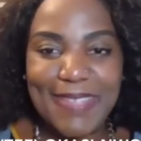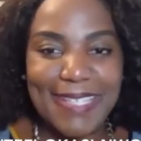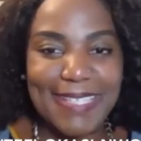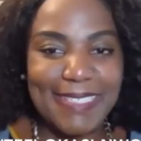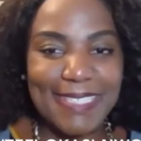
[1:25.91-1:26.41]

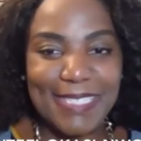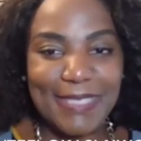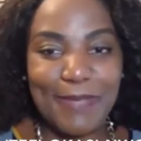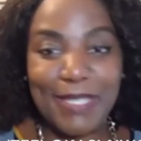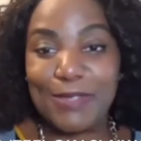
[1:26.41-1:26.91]
It's
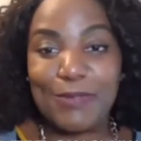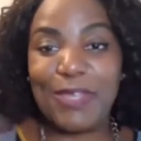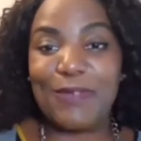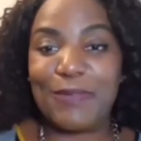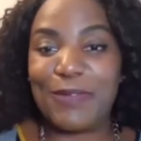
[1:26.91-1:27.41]
been,
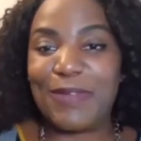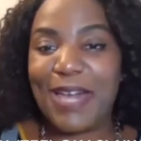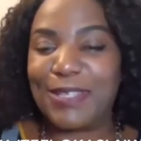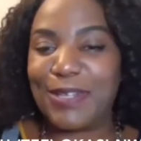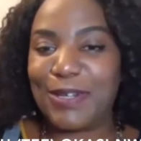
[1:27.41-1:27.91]
we've
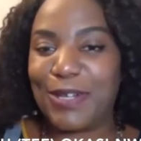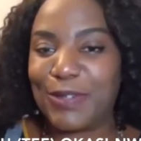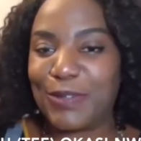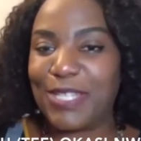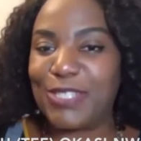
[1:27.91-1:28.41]
had a
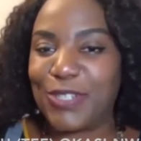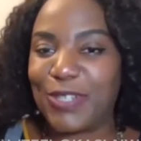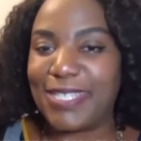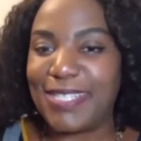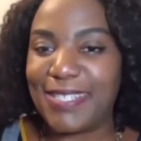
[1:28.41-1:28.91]
great
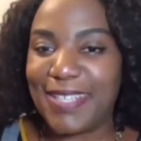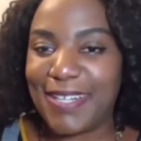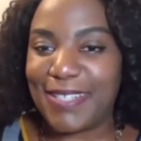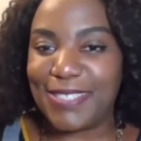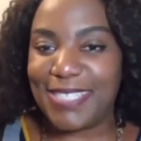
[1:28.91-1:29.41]
journey
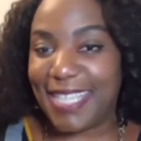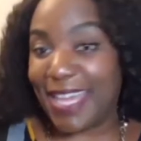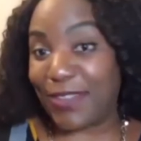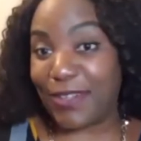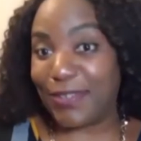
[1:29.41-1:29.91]

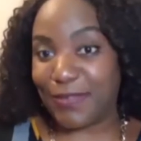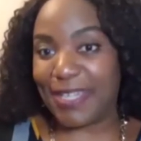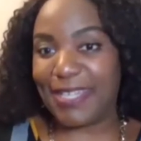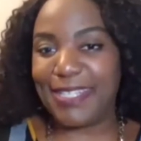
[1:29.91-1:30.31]
together, right?